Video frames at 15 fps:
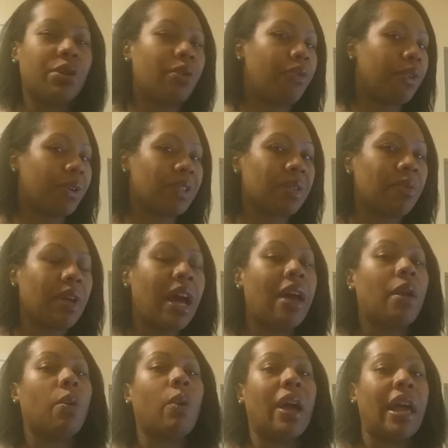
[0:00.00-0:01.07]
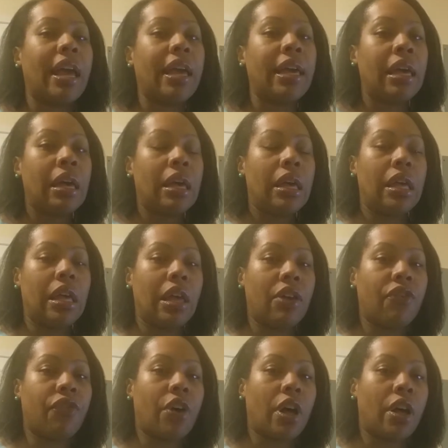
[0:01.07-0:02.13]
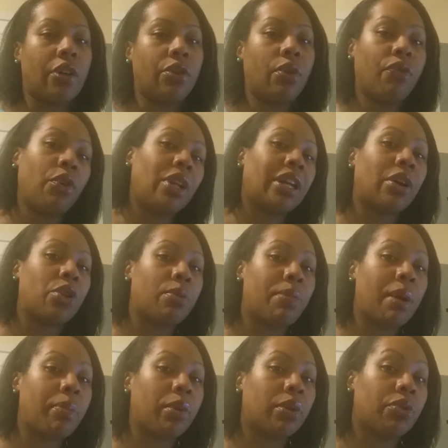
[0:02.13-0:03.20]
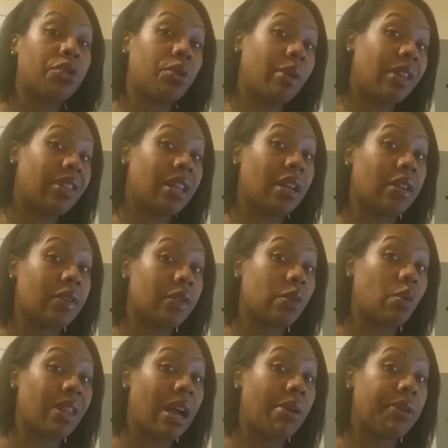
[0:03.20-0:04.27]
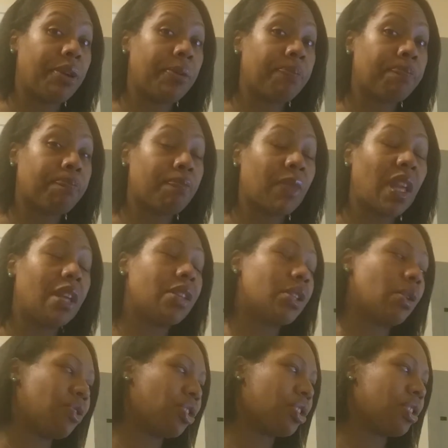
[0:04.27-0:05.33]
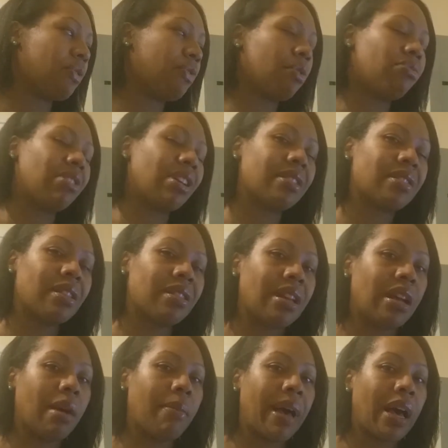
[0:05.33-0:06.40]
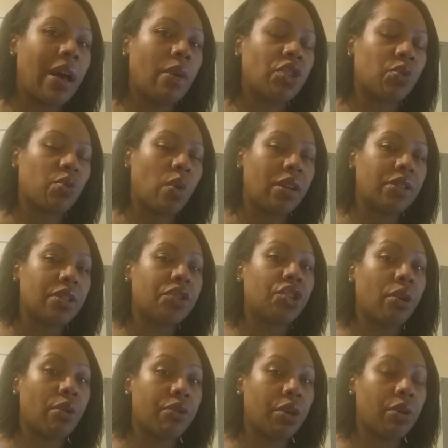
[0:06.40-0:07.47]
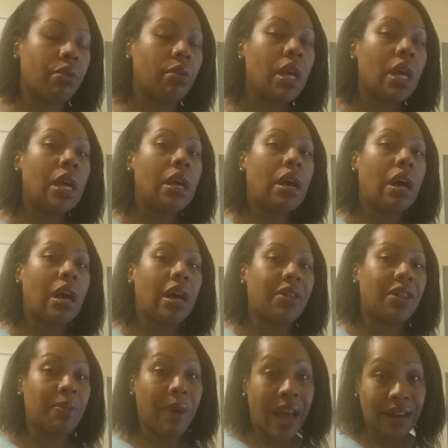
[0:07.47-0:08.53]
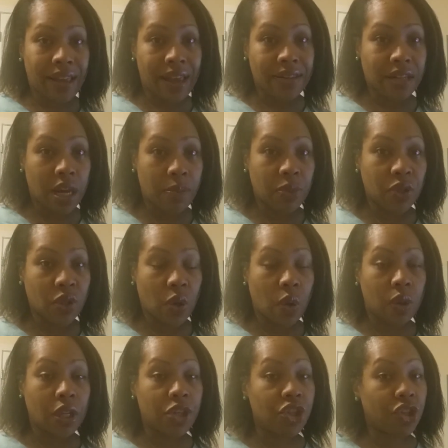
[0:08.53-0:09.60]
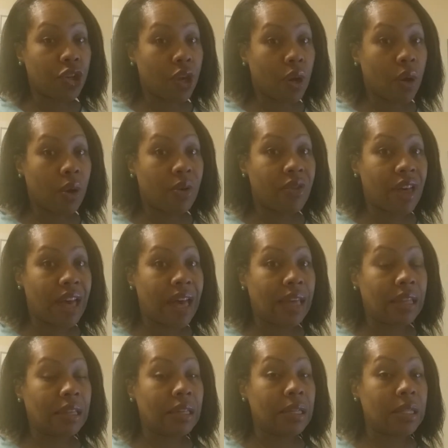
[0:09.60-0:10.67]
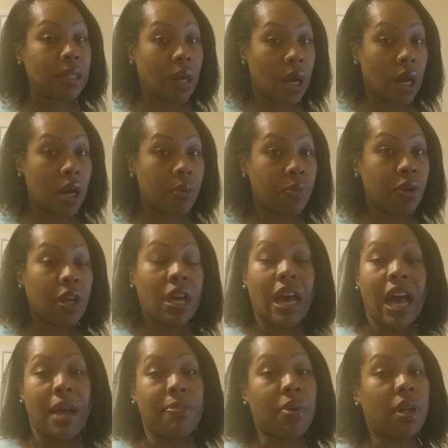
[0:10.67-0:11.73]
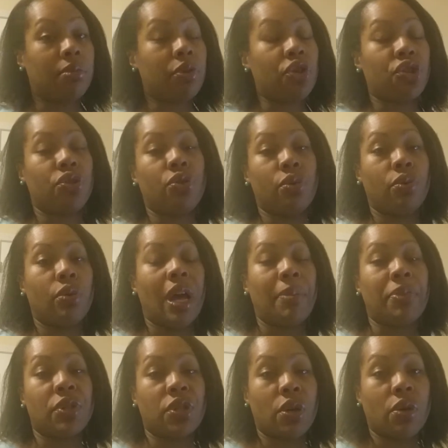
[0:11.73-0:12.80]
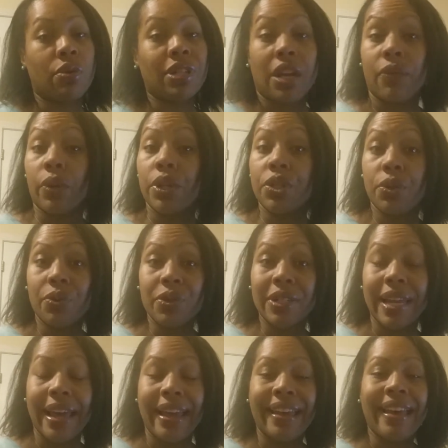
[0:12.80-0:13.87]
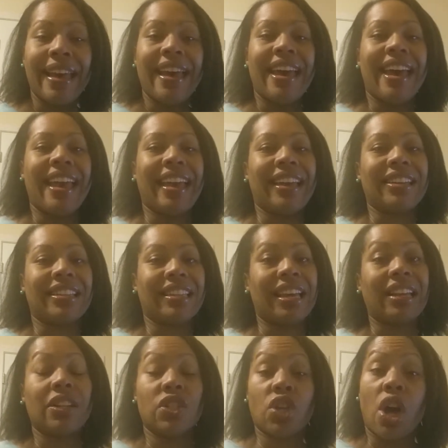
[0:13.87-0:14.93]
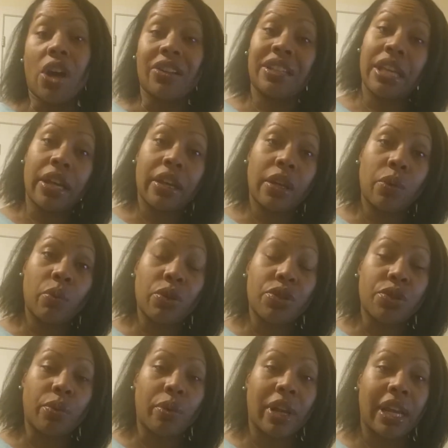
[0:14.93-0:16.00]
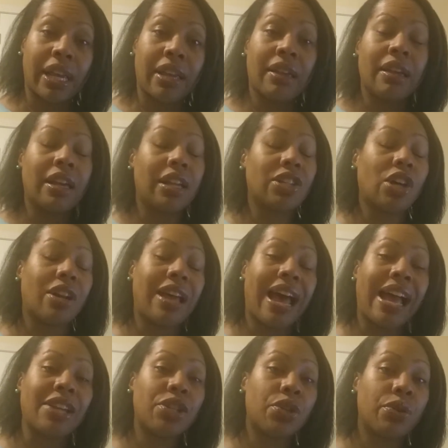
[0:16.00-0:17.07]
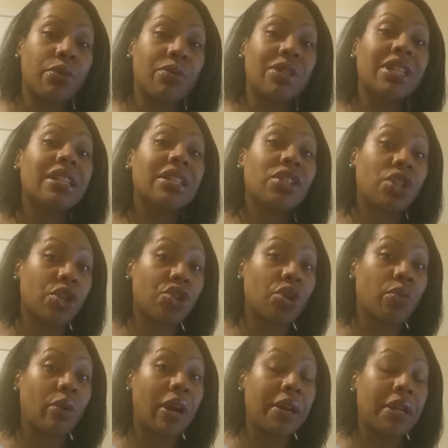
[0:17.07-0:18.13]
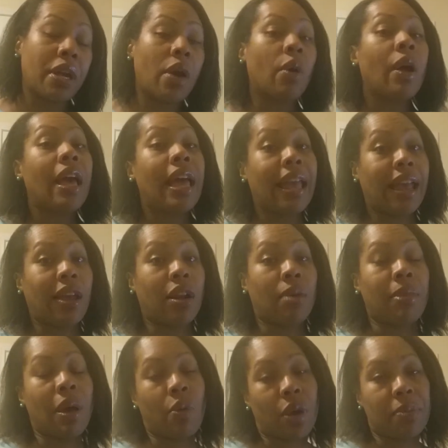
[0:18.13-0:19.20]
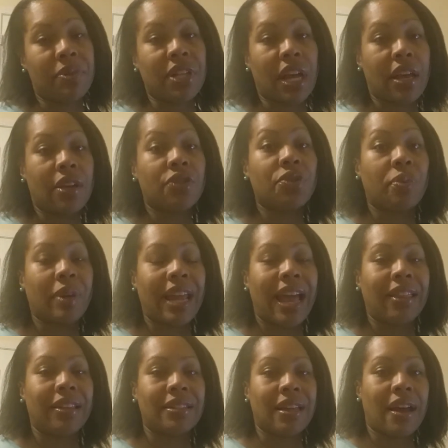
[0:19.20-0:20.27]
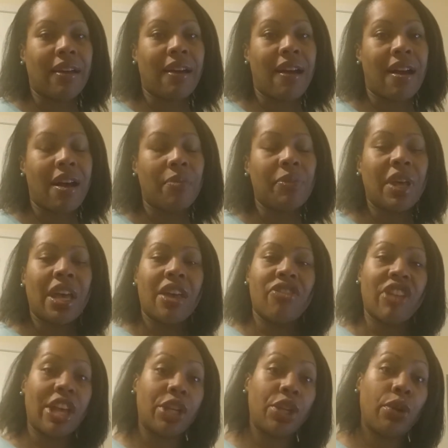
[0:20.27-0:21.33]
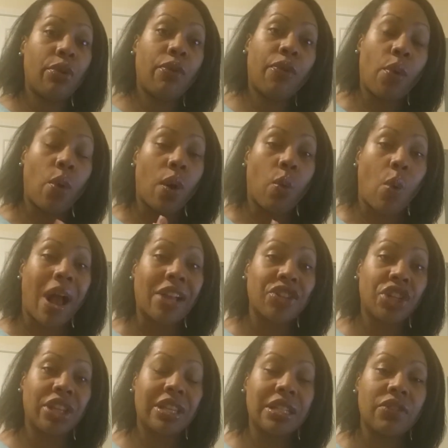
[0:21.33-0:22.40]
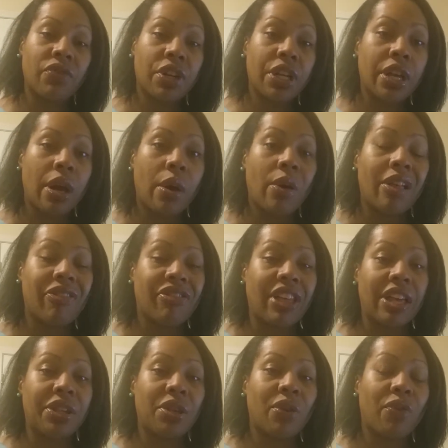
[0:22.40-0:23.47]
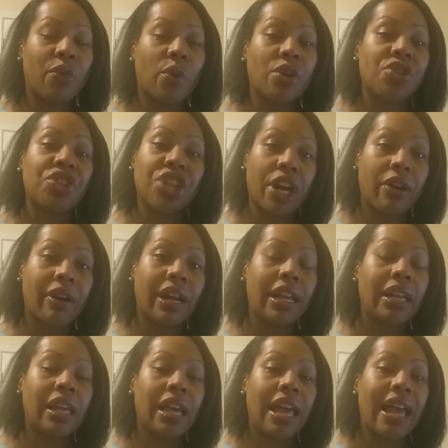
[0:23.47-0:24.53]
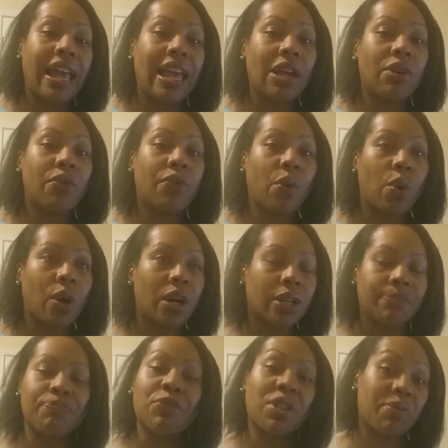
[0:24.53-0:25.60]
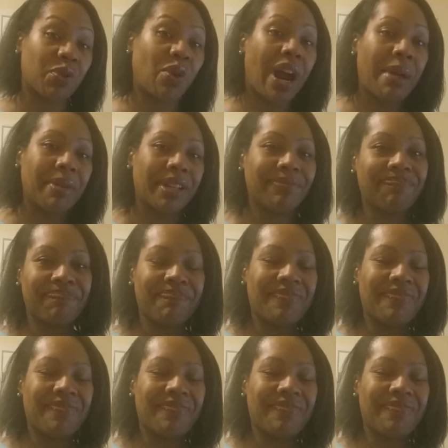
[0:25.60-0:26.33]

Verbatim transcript: Do you feel some kind of way if uh, you feel like other people are doing things without you? So it's just a few things to think about. Just wanted to show you uh, the podcast episode, let you know that it is up. I publish new episodes every Tuesday. And again, it's called Kickin' It With Daree. It's on iTunes, Stitcher Radio, and on my website, Daree Allen dot com. Thank you for watching this video, and thank you for sharing and for subscribing.